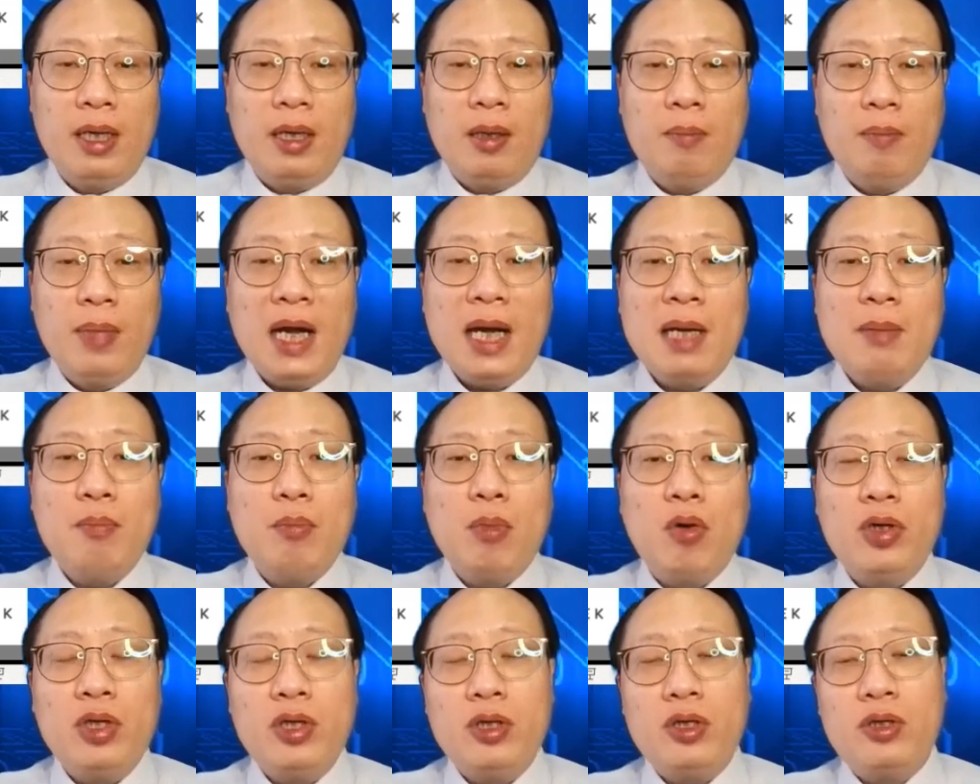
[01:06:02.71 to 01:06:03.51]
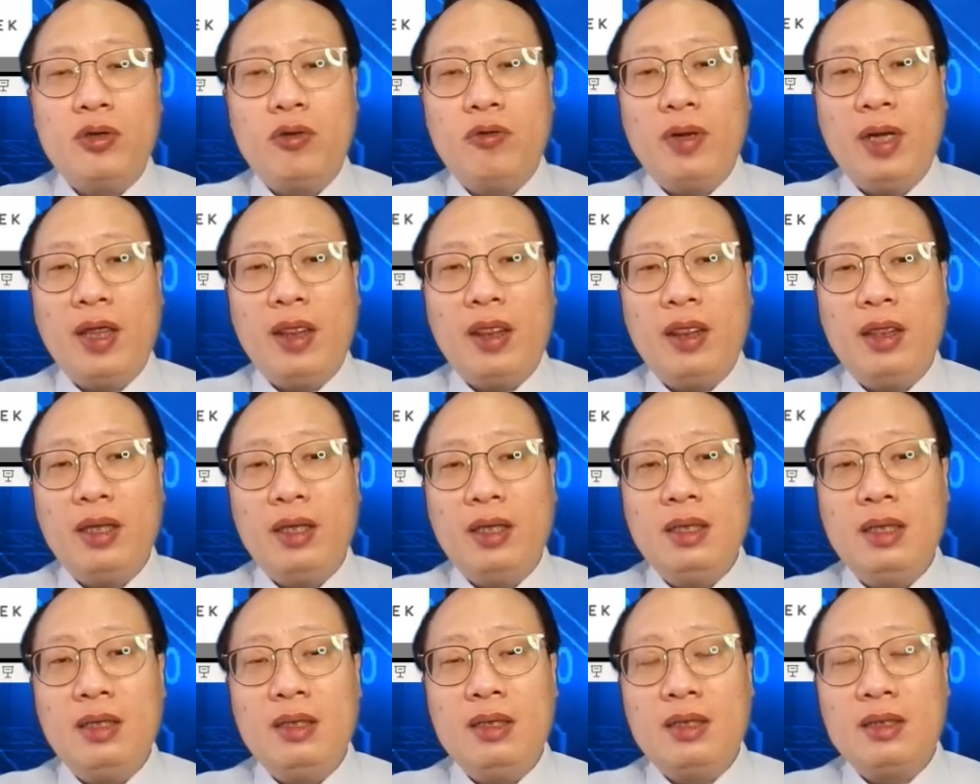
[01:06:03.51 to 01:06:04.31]
By monitoring
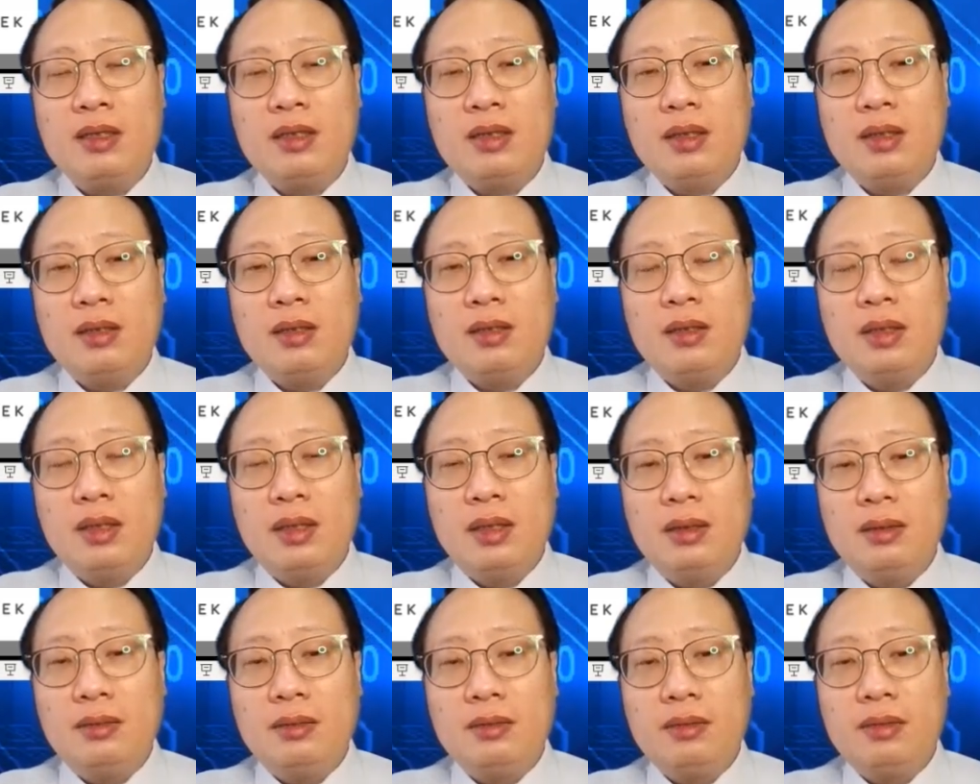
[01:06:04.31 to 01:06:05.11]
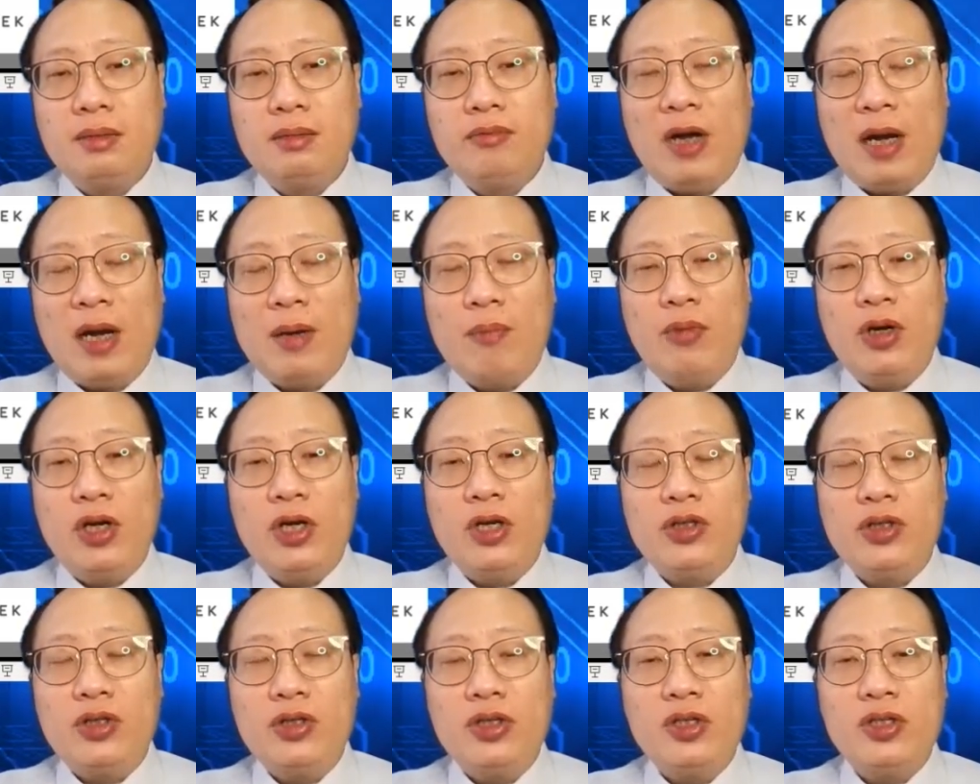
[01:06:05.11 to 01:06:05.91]
the
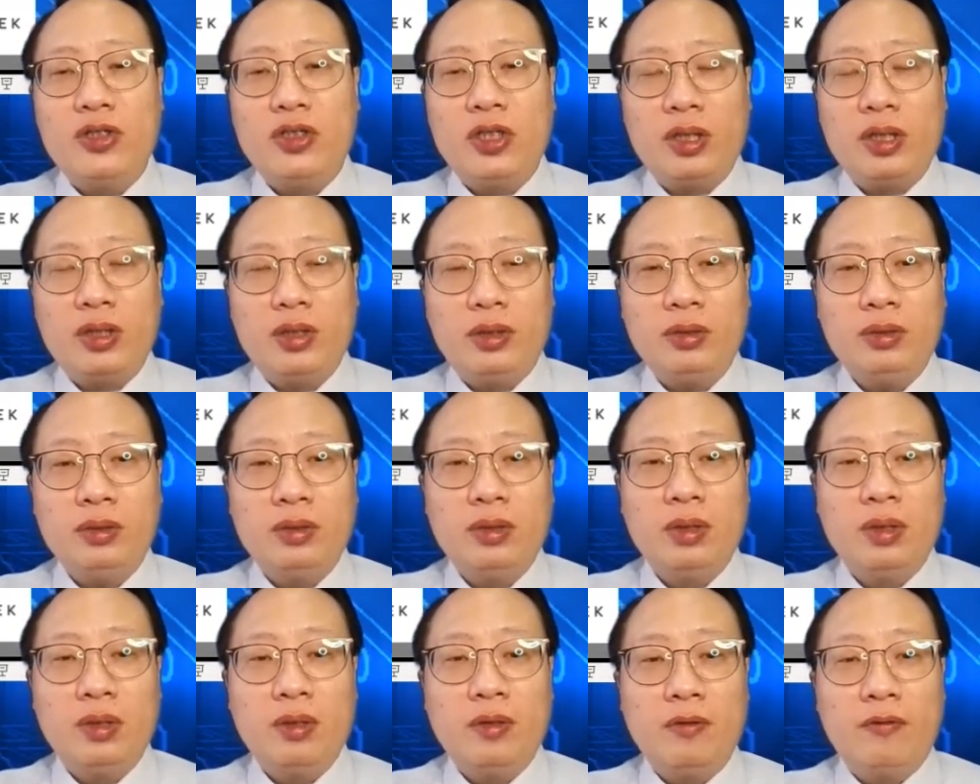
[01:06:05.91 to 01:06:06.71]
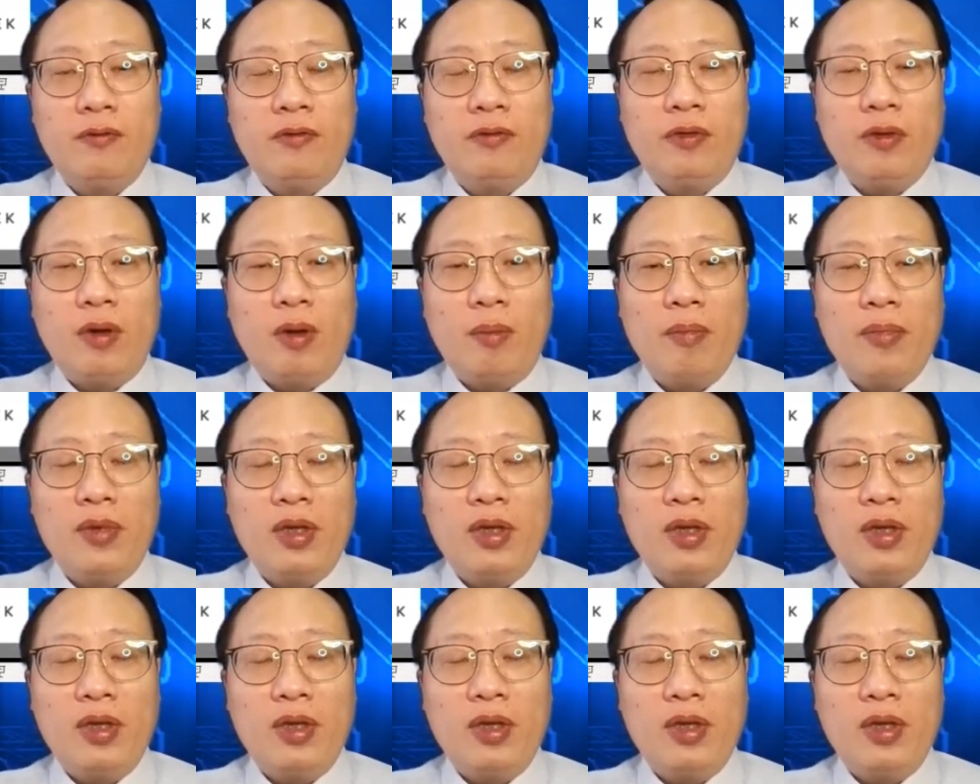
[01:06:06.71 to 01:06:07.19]
vibration signal from the